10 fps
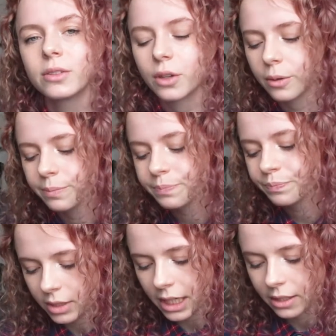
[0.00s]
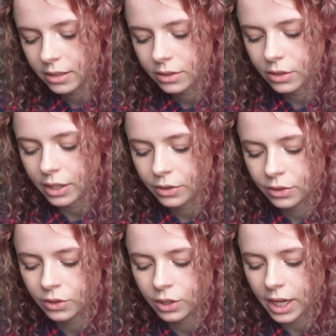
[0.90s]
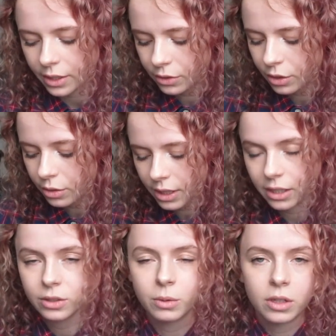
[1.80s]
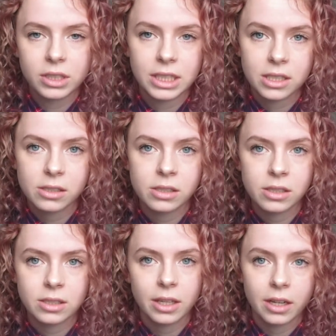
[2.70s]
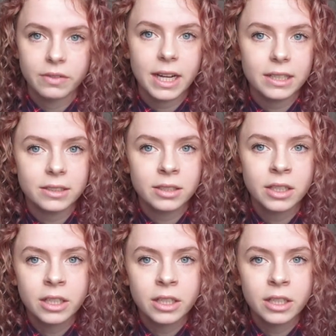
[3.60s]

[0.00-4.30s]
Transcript: So yes, that yeah, two tattoo artists that I've had,